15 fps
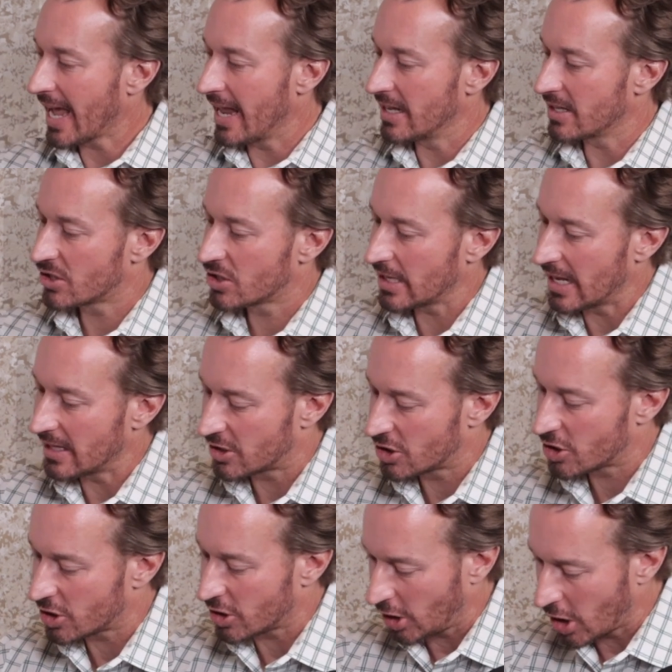And it's
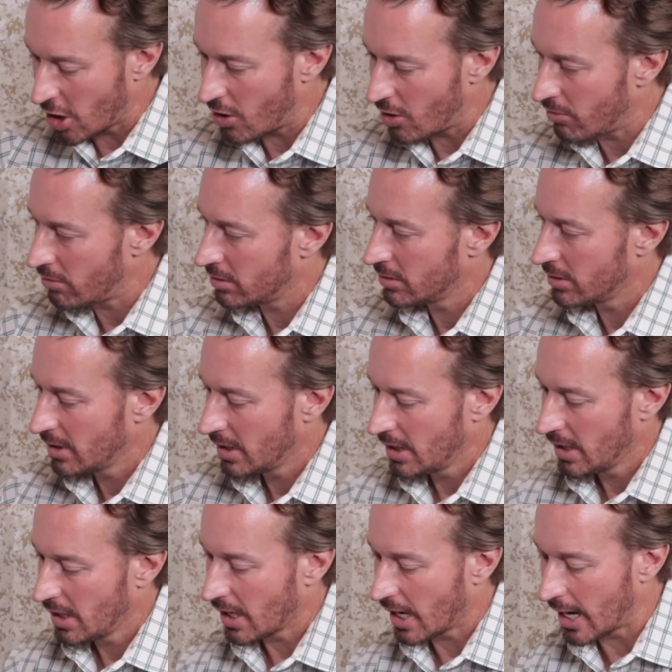slow,
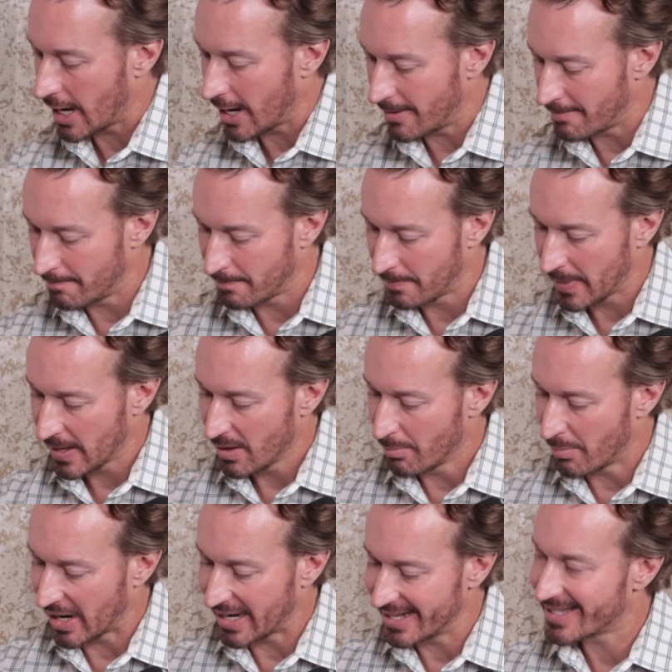
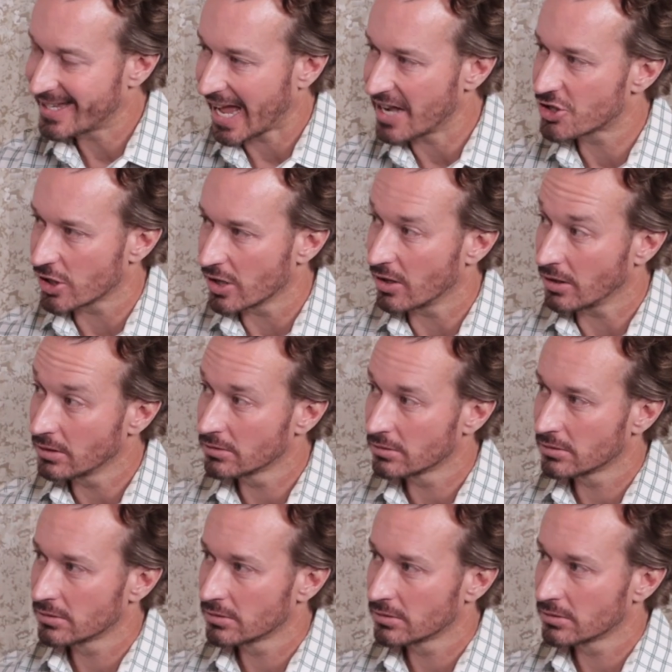but intentional.